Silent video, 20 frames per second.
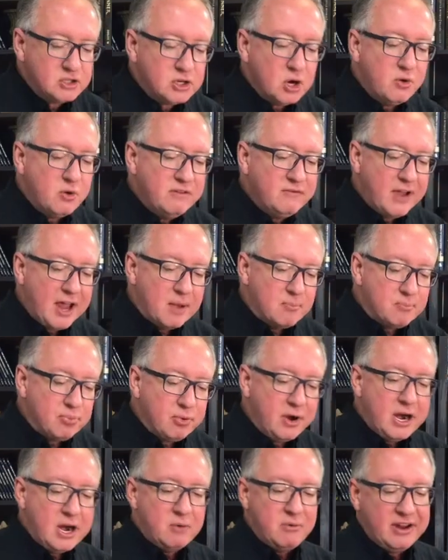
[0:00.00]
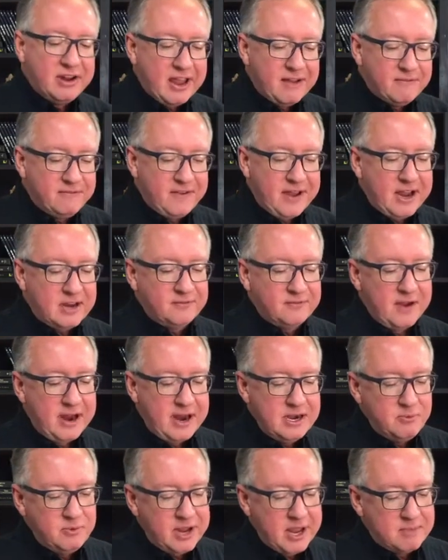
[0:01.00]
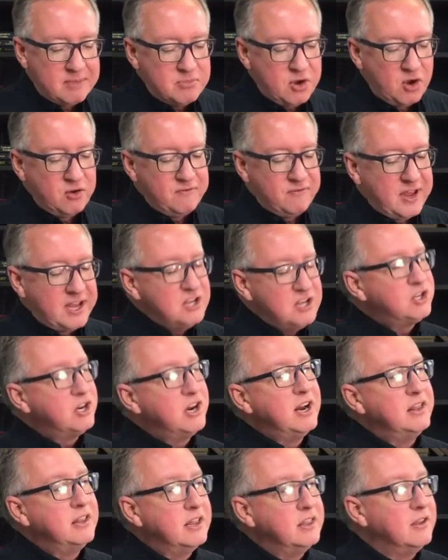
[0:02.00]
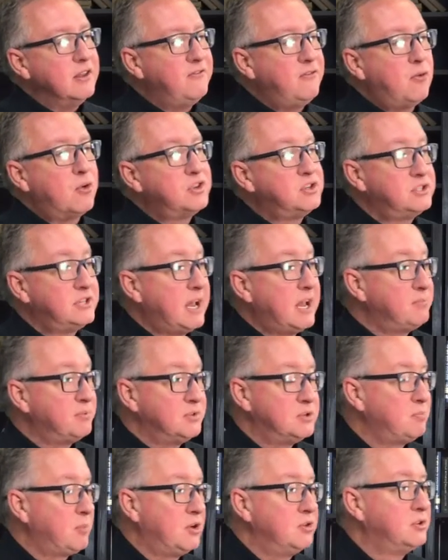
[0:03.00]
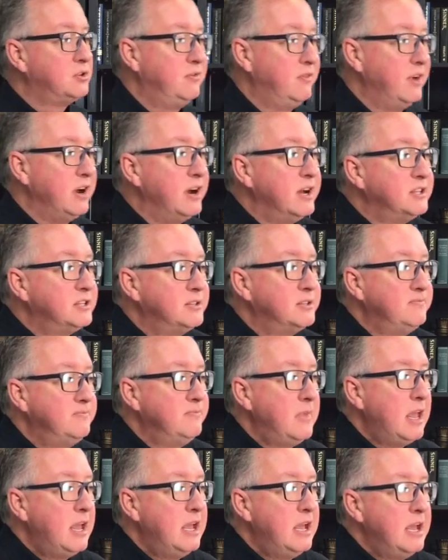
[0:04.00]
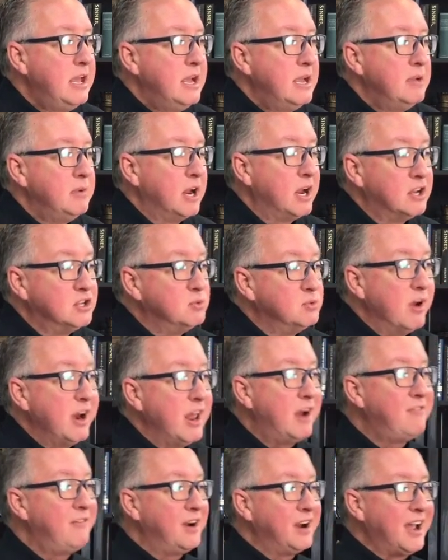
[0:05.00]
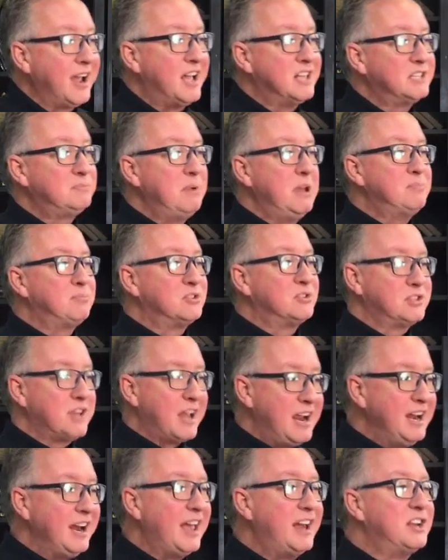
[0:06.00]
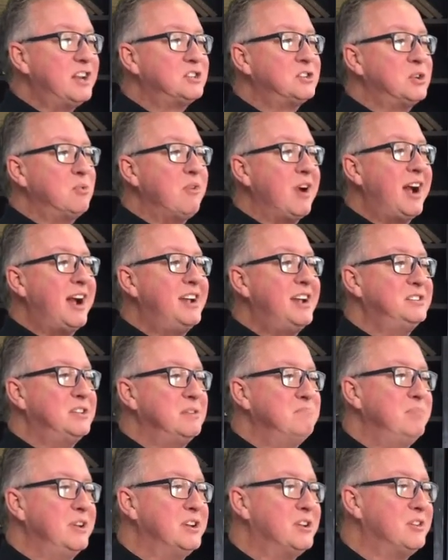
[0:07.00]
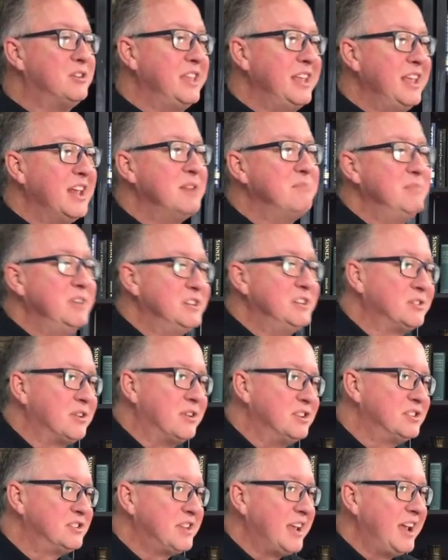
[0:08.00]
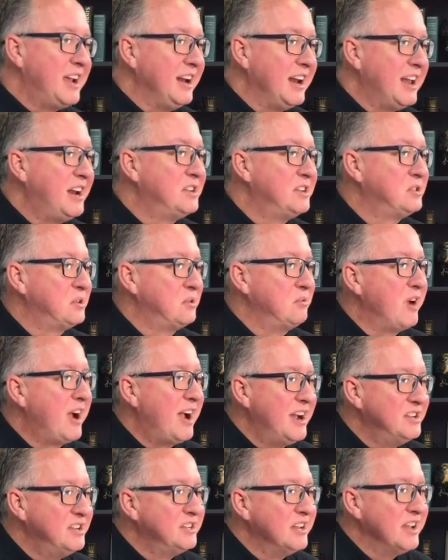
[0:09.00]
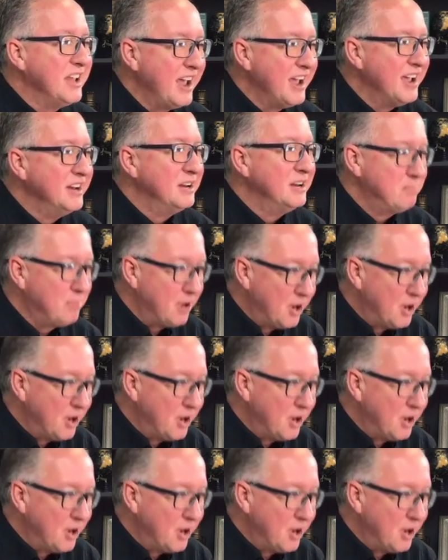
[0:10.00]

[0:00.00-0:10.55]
So we've got prayer, we've got fact finding, we've got motivation, and then the fourth step is perseverance. Because whenever God's people say, let us arise and build, the enemy is going to say, let us arise and